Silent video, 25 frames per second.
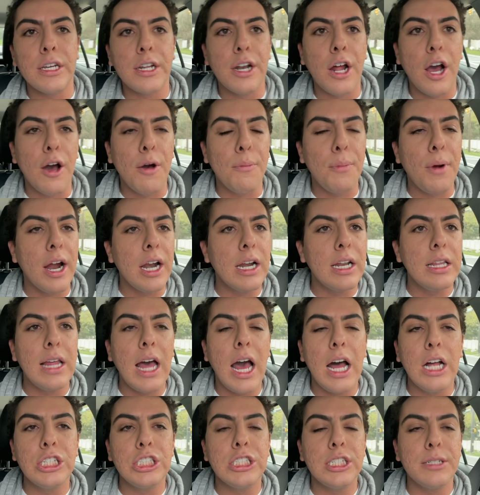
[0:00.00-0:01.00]
you know, part of the
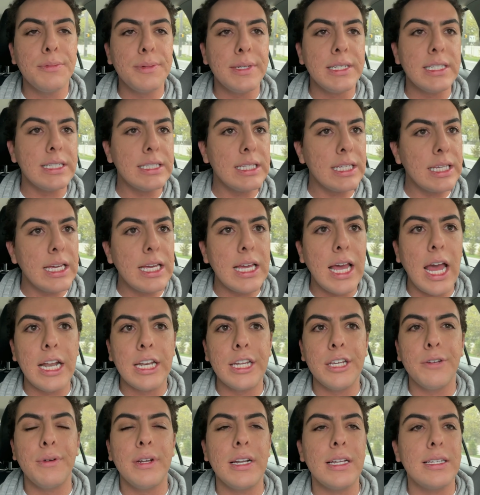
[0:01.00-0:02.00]
LGBT
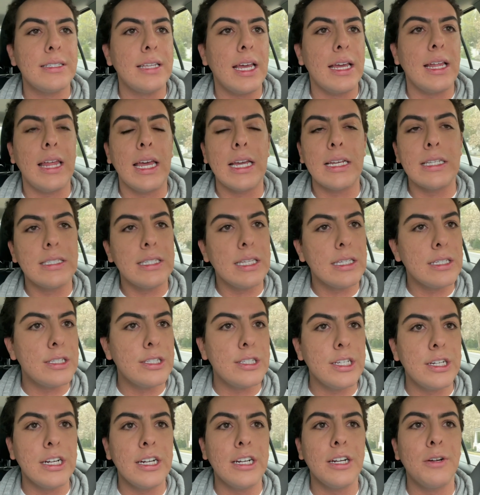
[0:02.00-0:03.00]
and you want to say like
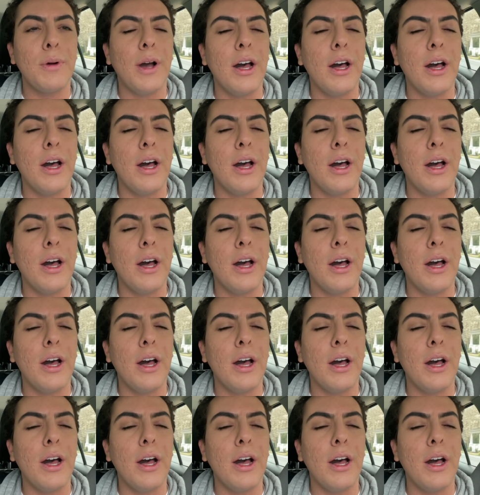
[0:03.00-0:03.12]
sister.